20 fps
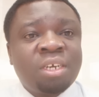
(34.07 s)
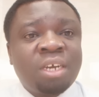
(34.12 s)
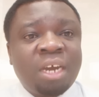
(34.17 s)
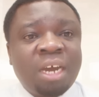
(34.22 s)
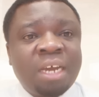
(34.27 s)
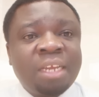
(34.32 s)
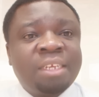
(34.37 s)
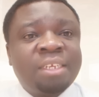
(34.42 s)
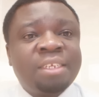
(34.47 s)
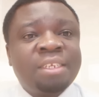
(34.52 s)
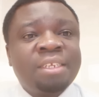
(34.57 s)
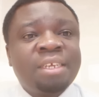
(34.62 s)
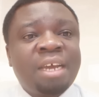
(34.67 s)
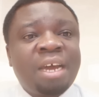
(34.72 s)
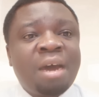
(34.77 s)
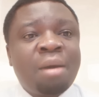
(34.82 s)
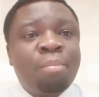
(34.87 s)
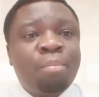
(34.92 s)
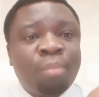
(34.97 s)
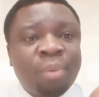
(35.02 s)
at
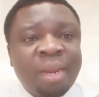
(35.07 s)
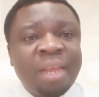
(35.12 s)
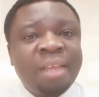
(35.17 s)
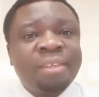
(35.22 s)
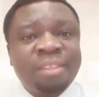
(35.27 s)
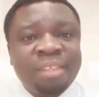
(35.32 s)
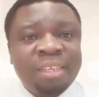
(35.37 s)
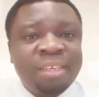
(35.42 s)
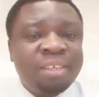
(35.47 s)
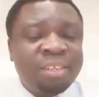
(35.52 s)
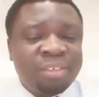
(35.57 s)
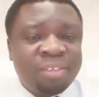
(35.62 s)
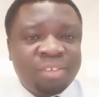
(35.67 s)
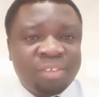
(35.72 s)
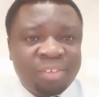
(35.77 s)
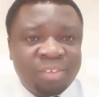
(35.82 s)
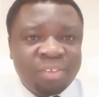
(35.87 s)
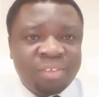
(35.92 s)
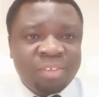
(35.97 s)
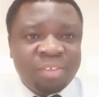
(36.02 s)
a price that
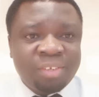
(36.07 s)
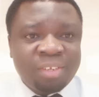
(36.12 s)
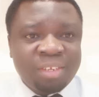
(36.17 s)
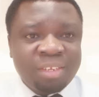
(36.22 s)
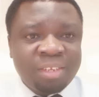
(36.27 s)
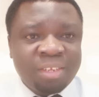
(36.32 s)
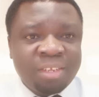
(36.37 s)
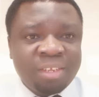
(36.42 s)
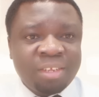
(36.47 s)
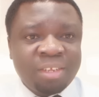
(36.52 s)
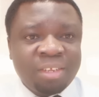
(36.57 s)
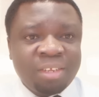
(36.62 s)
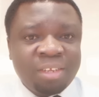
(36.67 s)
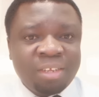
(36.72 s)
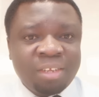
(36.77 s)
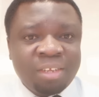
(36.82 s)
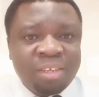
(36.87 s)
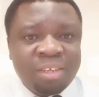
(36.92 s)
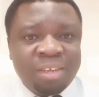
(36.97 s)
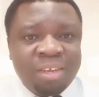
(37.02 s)
is
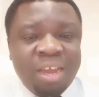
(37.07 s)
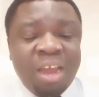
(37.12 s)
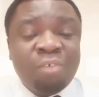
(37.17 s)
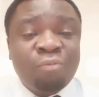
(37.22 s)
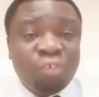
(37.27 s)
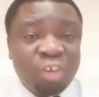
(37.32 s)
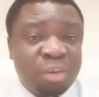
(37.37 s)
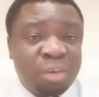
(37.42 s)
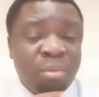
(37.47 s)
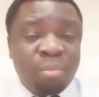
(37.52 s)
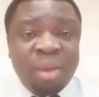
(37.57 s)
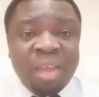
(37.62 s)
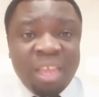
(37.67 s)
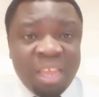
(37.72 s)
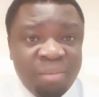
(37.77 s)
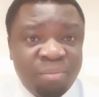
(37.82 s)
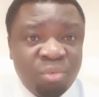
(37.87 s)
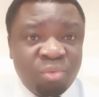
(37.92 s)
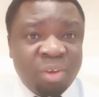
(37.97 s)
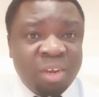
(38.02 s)
affordable by
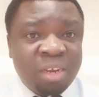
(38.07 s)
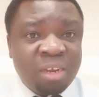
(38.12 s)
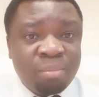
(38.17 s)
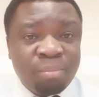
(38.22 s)
everyone.